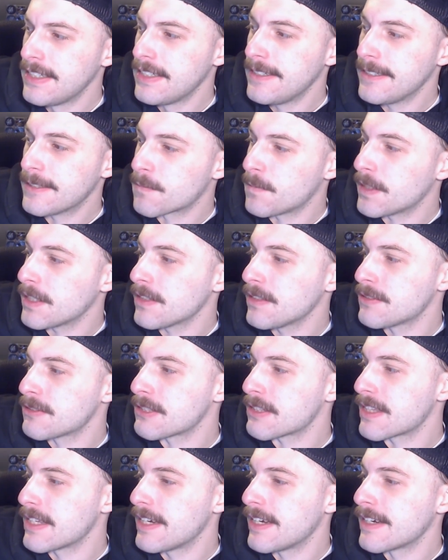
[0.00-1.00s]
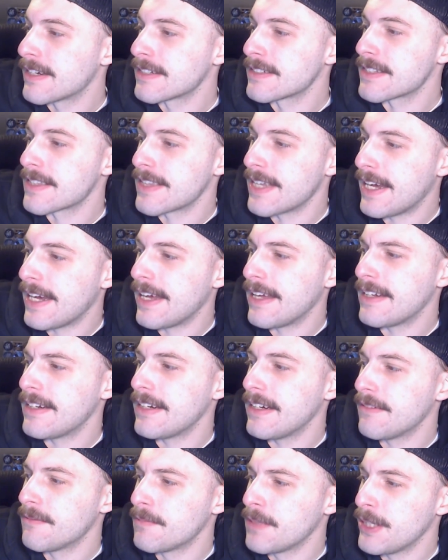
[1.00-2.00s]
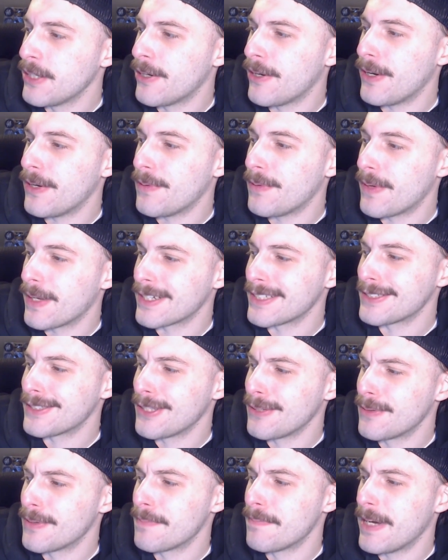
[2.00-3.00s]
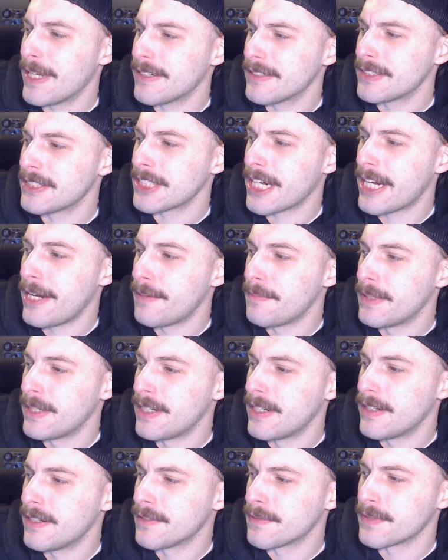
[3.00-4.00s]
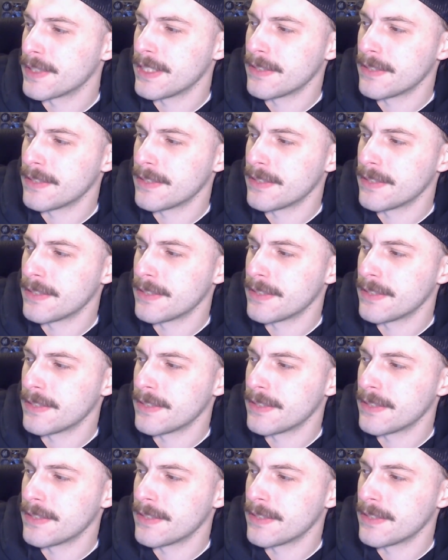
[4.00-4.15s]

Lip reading: It's one of those things that we all want to do a better job of.